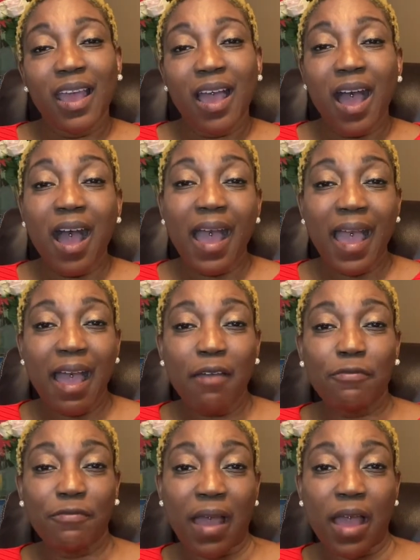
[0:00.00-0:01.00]
I have
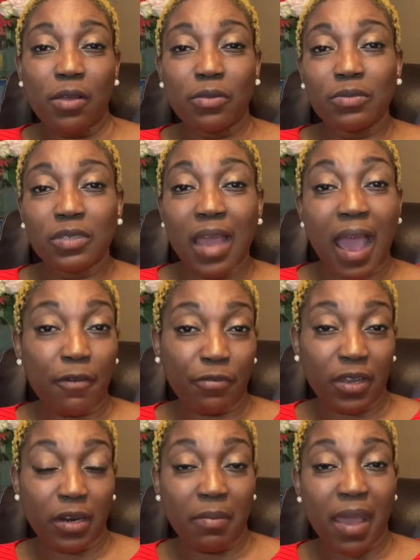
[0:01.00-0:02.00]
found
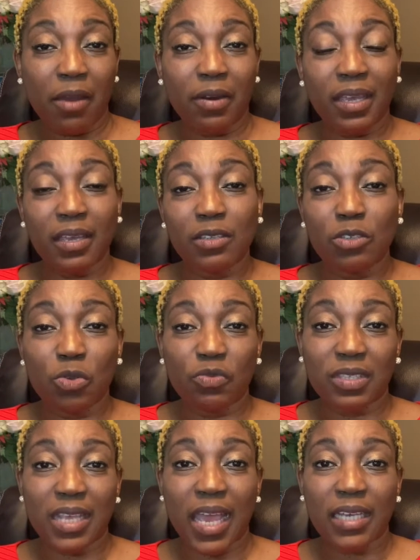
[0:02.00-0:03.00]
African Americans who've
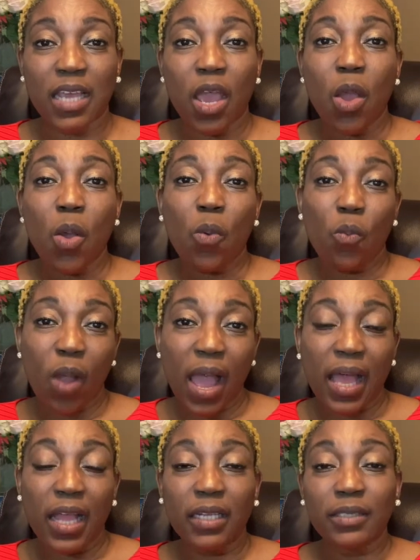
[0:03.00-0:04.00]
said,
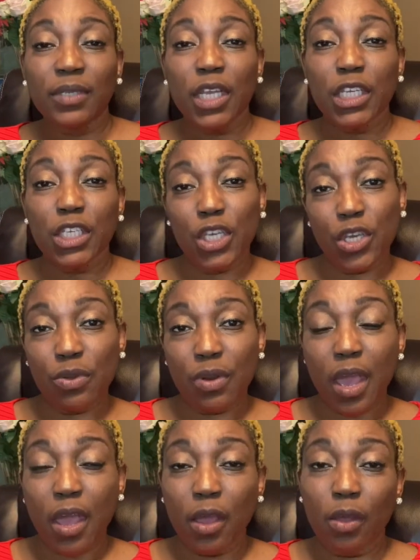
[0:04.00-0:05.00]
well, you
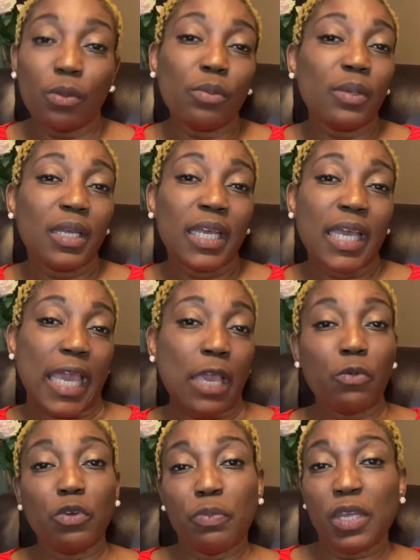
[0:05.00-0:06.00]
know, it
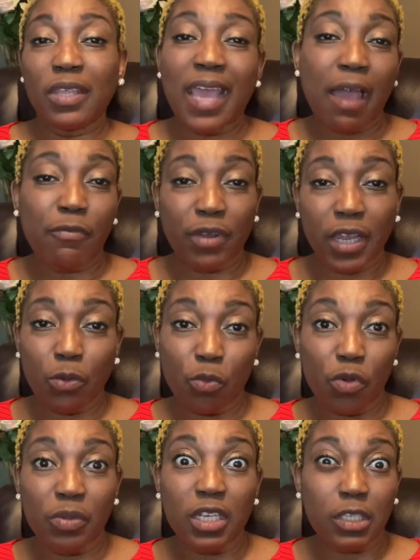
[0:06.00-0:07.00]
would be the African
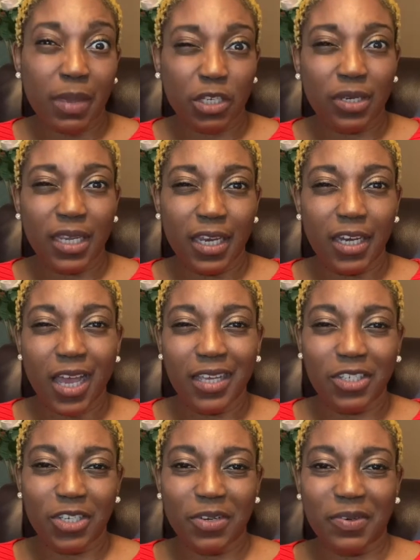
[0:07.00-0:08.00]
woman, especially a
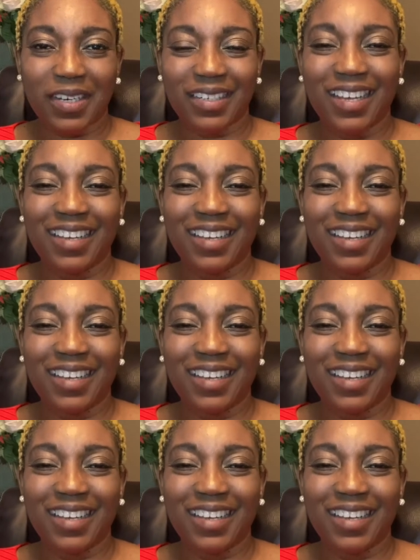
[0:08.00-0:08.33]
Nigerian.